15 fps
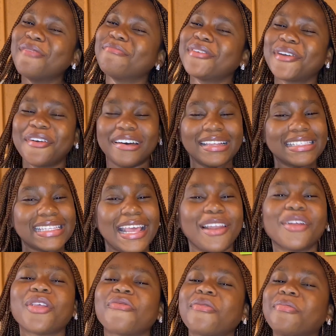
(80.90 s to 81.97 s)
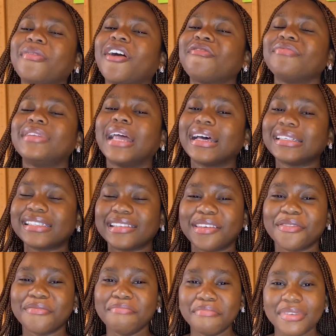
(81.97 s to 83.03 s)
because a lot of people have been
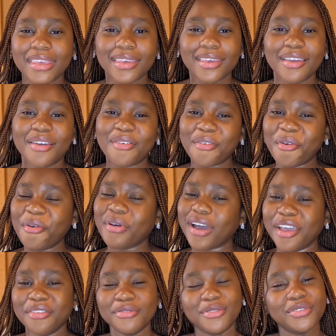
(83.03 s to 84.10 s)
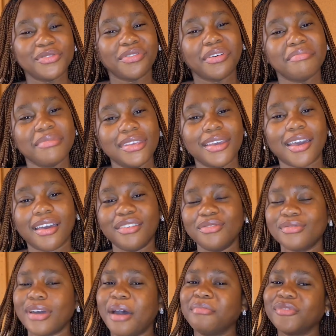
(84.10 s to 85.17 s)
asking me oh can you do this for me can
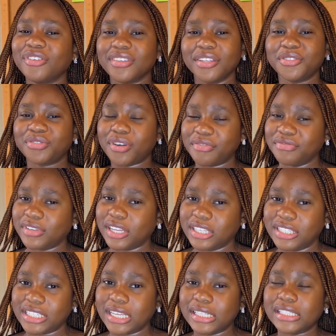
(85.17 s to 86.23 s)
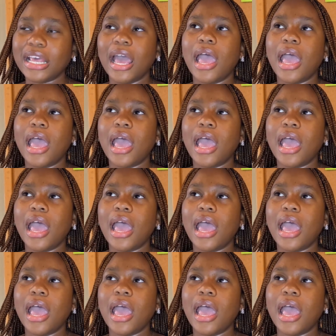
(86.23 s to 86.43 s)
you i'm not a travel agent